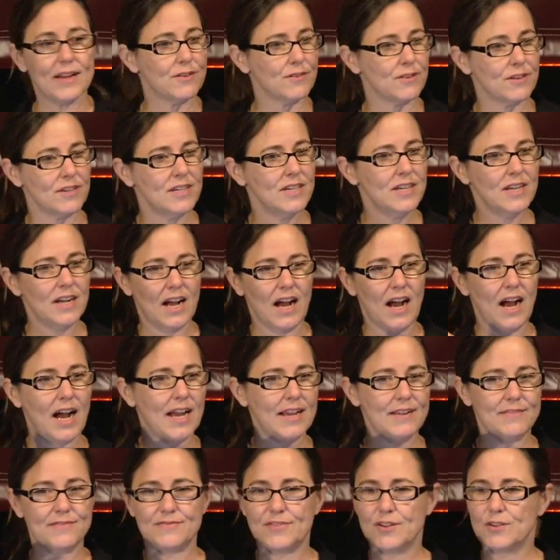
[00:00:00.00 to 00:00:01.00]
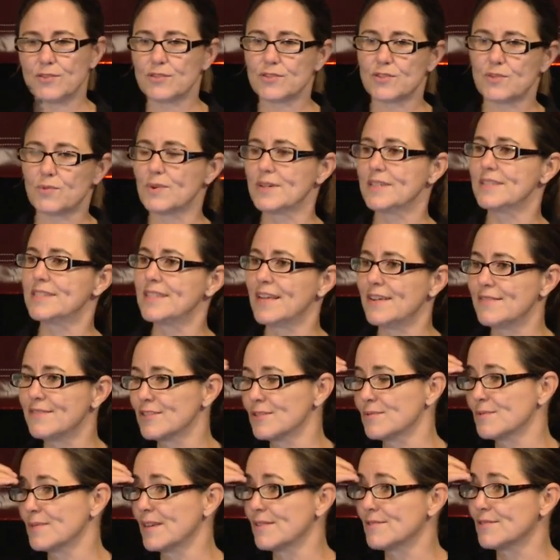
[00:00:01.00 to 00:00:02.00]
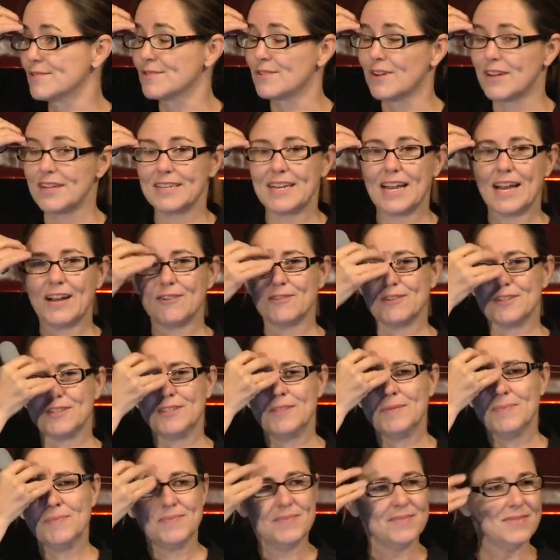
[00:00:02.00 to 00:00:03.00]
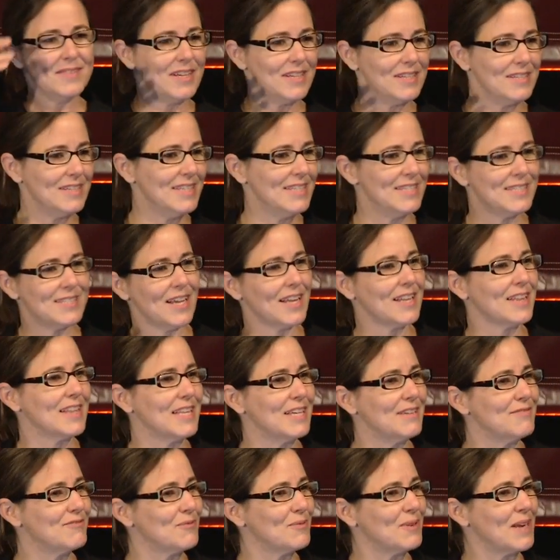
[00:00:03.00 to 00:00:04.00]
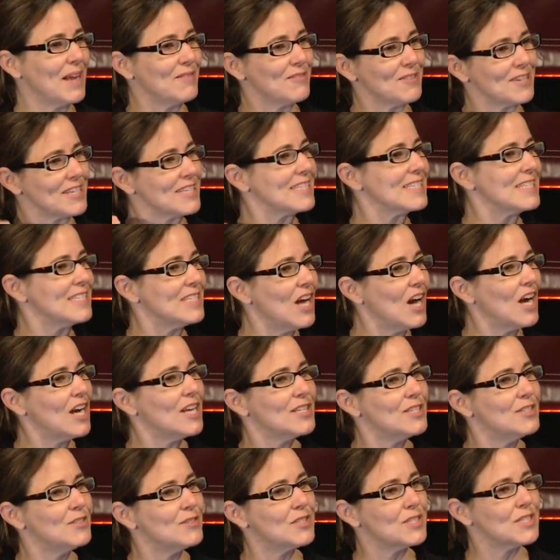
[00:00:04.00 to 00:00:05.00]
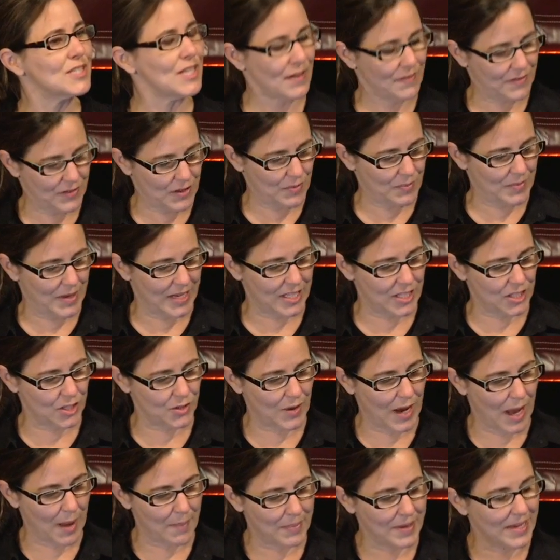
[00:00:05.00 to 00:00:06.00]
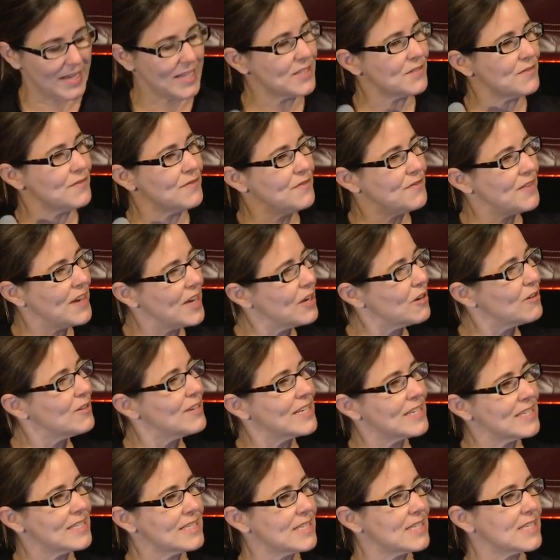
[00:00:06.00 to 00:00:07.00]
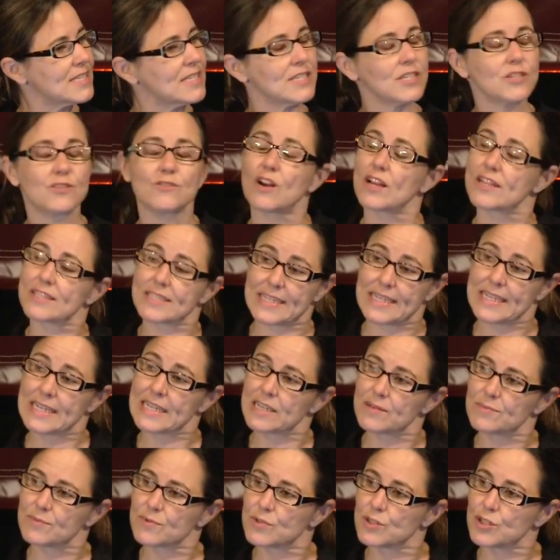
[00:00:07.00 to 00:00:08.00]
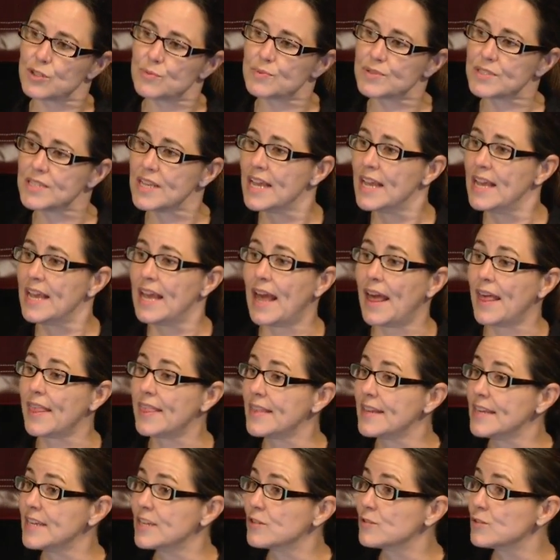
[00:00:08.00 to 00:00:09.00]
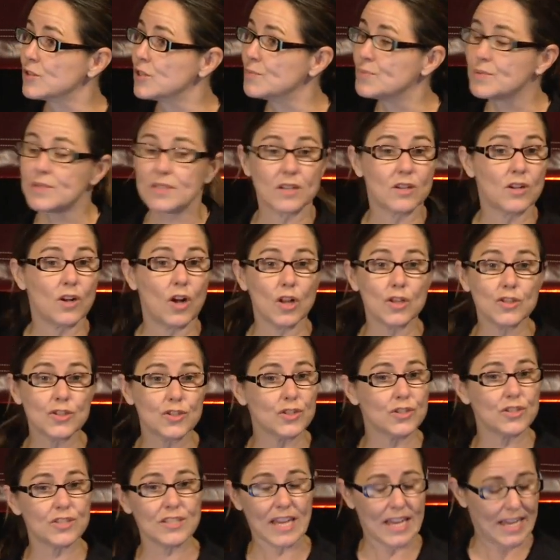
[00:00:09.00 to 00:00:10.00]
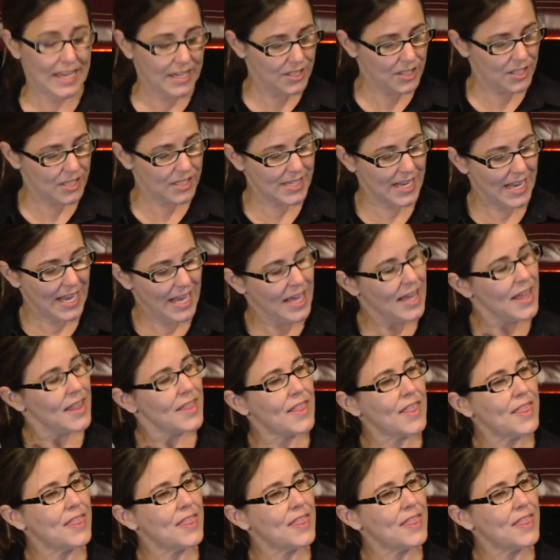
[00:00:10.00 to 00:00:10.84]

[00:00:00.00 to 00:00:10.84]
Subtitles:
or an iPhone 27 or whatever they're on now, or a Nissan Leaf or whatever, it is not new stuff that makes you happy. It's very consistent across income groups, ethnic groups, cultures, ages. The